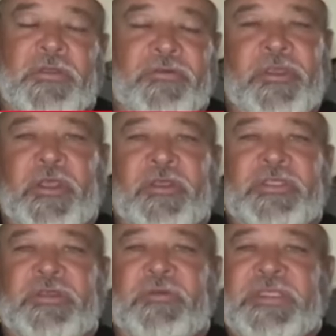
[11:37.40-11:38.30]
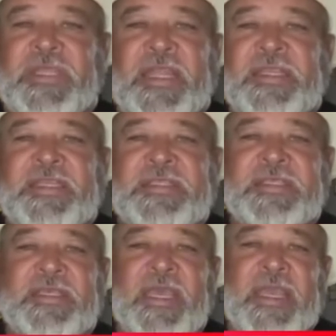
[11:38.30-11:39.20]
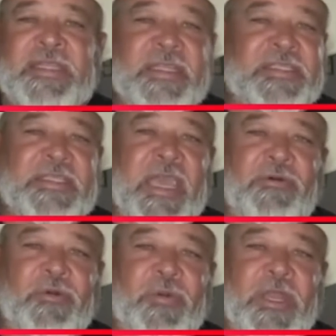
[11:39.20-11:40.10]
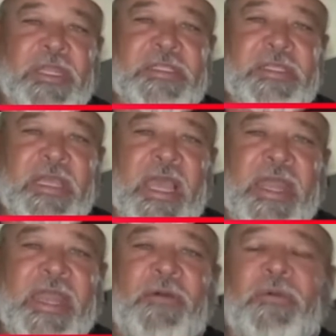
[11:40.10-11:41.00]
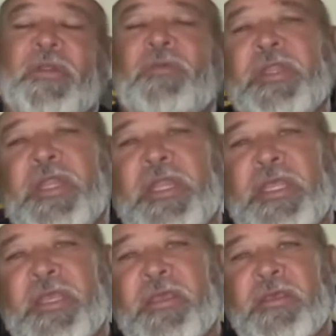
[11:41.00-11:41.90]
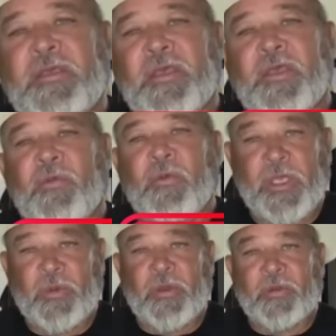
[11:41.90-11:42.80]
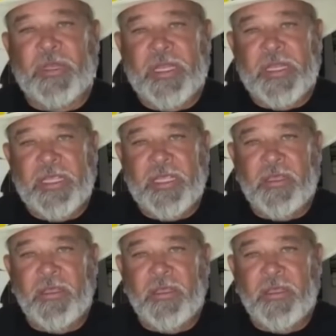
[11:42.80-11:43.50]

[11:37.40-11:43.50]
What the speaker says: 3 years. It was that easy. I did say I would win it, and I will win the league. We will win the league.